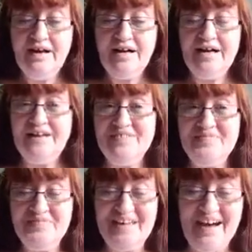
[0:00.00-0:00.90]
Uh,
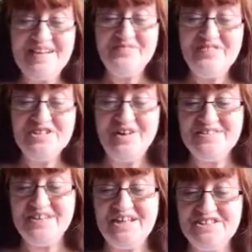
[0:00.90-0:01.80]
Guided
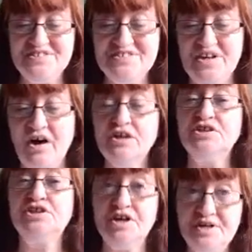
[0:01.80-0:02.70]
visualizations
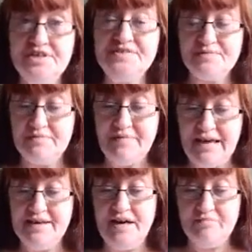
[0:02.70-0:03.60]
are journeys that we
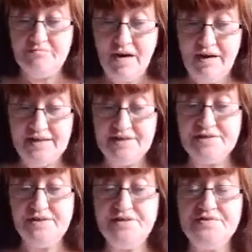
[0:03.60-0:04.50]
make in our
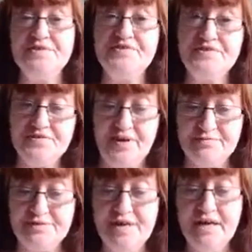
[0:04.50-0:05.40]
mind using a
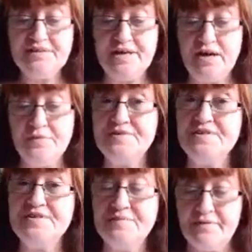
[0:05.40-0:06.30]
script to help
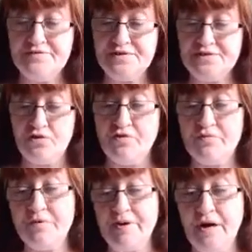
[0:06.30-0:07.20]
us experience a
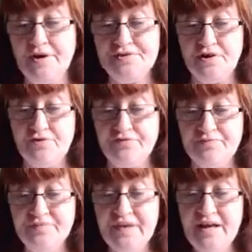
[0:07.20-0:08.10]
story we're part of.
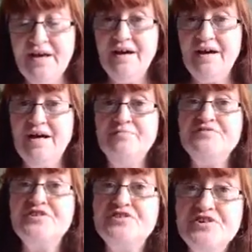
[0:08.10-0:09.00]

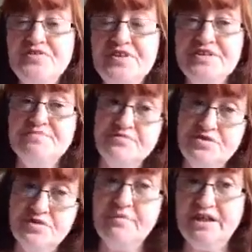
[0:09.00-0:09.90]
To do this,
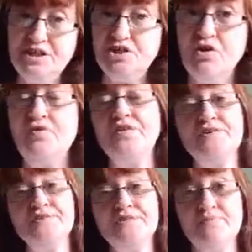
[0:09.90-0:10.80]
do make sure
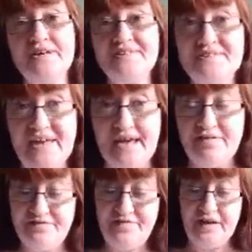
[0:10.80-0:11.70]
that you're somewhere
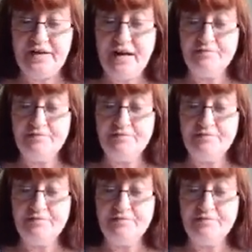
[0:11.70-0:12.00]
safe and